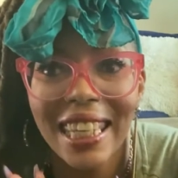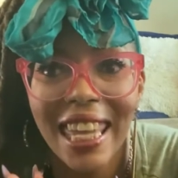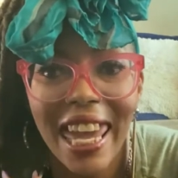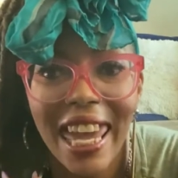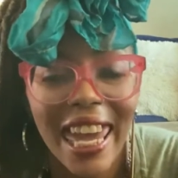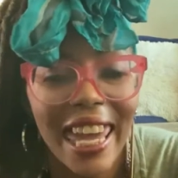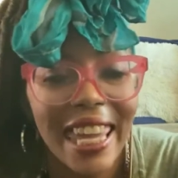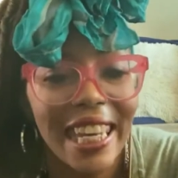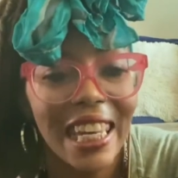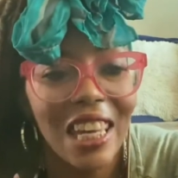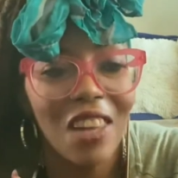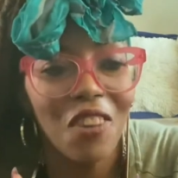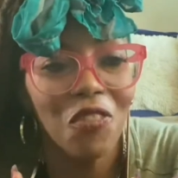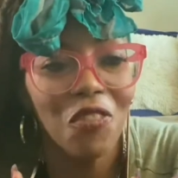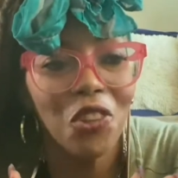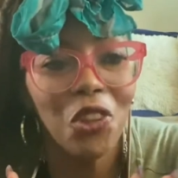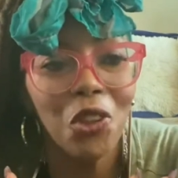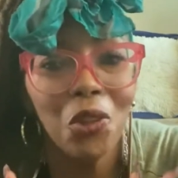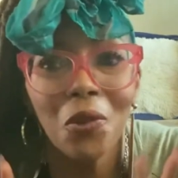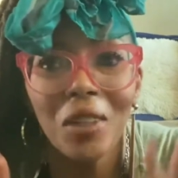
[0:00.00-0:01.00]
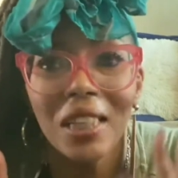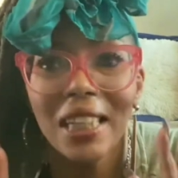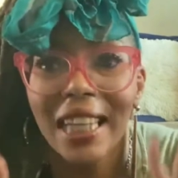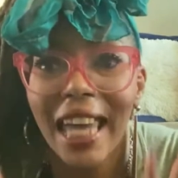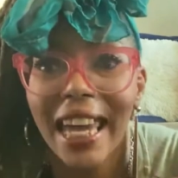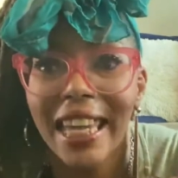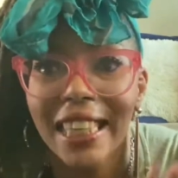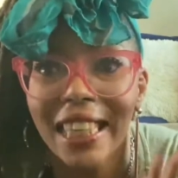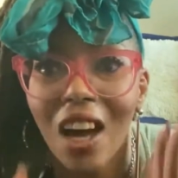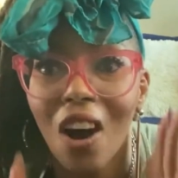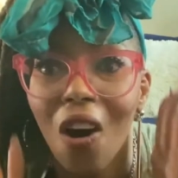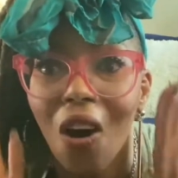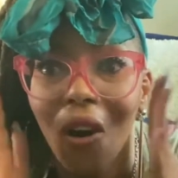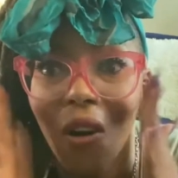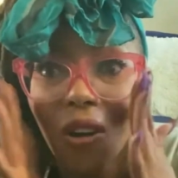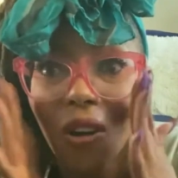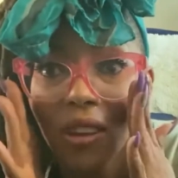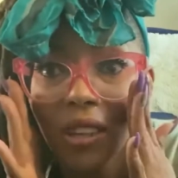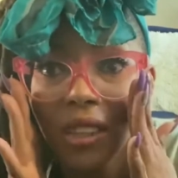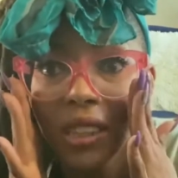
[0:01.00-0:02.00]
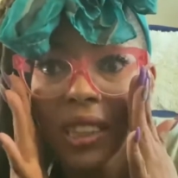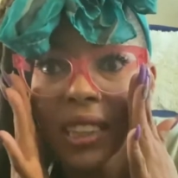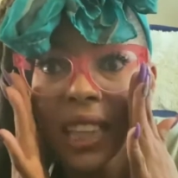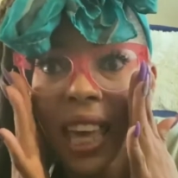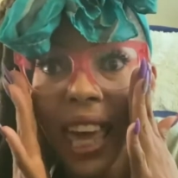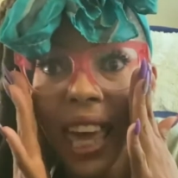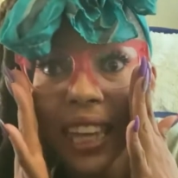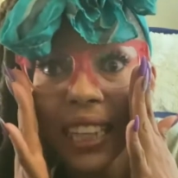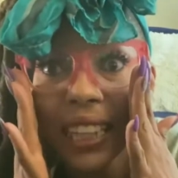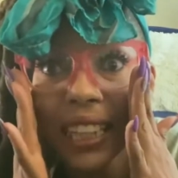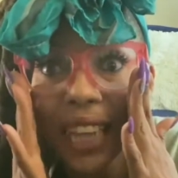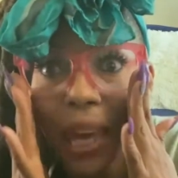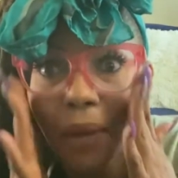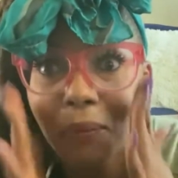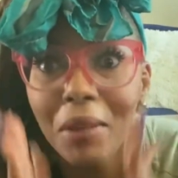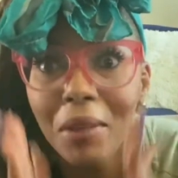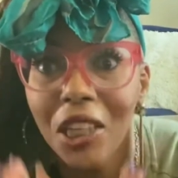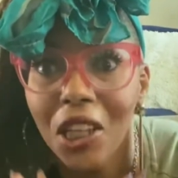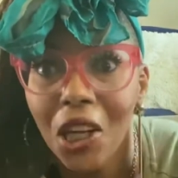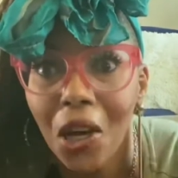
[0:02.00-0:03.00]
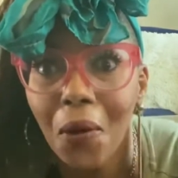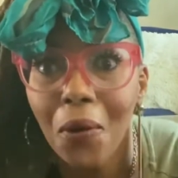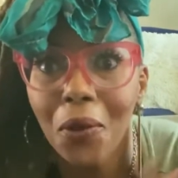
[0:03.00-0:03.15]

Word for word: And if you like hauls, let me know.